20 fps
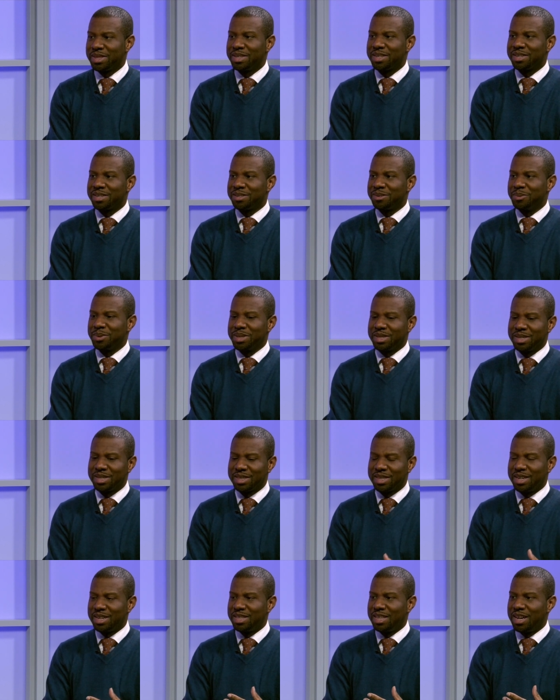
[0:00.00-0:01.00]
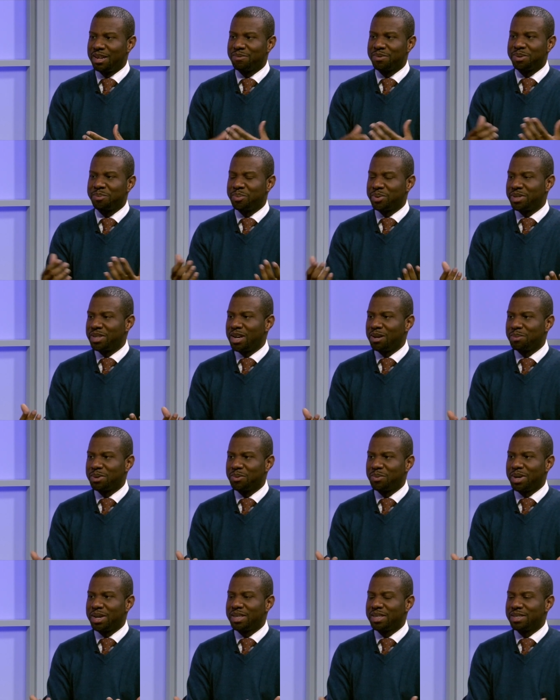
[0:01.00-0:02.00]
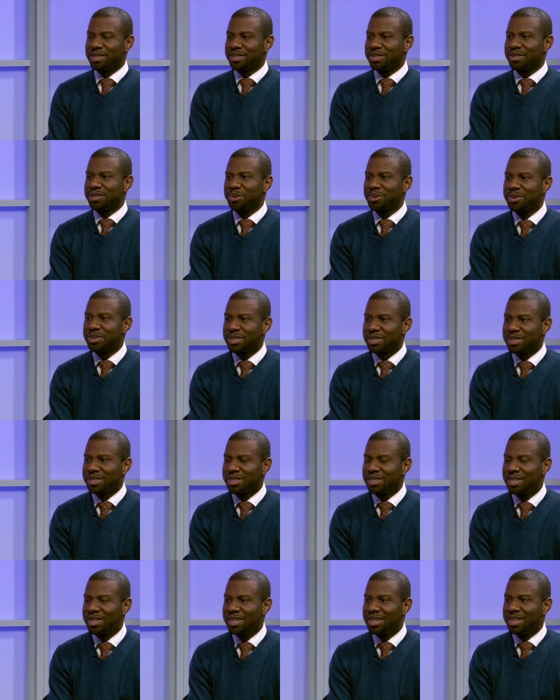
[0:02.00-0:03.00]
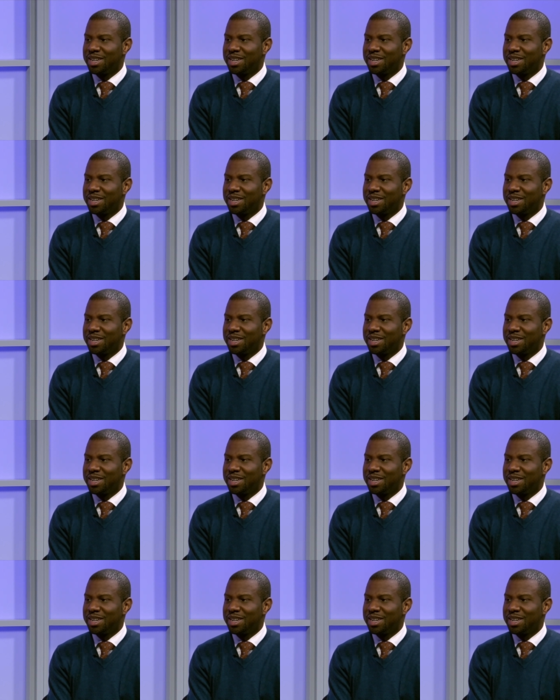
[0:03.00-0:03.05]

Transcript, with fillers: think, we think that every predominantly white institution